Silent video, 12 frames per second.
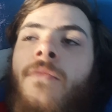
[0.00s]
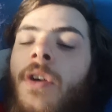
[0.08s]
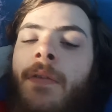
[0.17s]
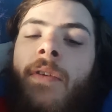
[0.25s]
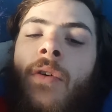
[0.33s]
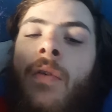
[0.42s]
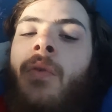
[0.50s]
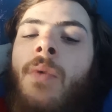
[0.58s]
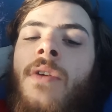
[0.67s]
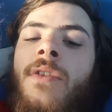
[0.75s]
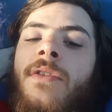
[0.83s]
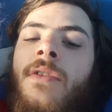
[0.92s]
to think of the
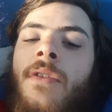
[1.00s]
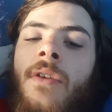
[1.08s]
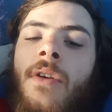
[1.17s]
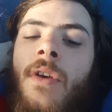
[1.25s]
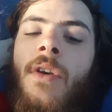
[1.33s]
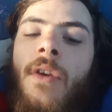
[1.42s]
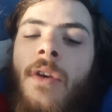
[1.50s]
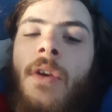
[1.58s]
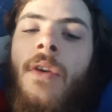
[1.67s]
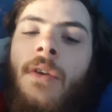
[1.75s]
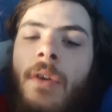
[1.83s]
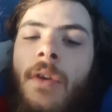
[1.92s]
words to
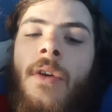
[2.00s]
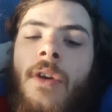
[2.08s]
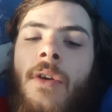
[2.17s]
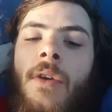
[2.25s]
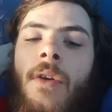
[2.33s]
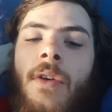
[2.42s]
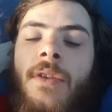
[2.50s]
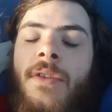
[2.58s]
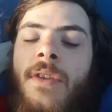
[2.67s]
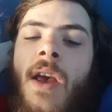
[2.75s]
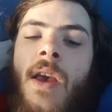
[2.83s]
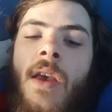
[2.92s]

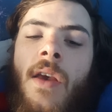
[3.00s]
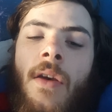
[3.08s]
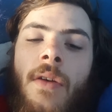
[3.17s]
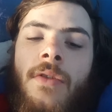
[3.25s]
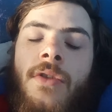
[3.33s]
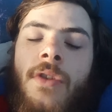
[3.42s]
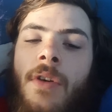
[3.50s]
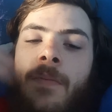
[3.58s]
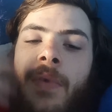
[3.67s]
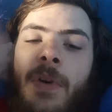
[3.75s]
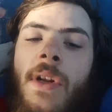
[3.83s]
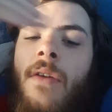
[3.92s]
say to
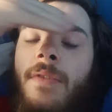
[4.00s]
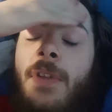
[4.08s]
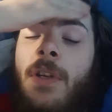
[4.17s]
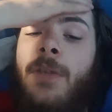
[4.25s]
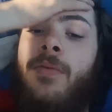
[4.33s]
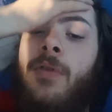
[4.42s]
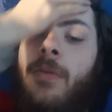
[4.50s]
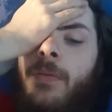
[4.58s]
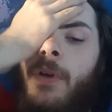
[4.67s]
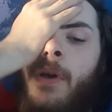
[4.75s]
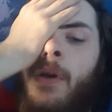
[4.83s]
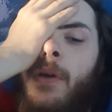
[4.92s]
pronounce things
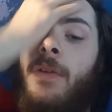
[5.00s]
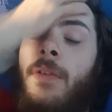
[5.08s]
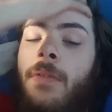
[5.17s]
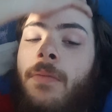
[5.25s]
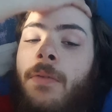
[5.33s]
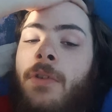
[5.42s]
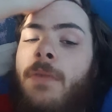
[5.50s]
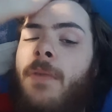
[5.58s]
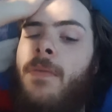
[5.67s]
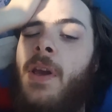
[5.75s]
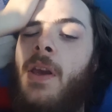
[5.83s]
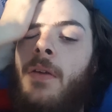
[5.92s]
properly because my
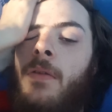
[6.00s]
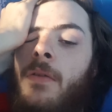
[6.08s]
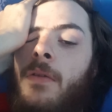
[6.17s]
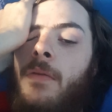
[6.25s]
brain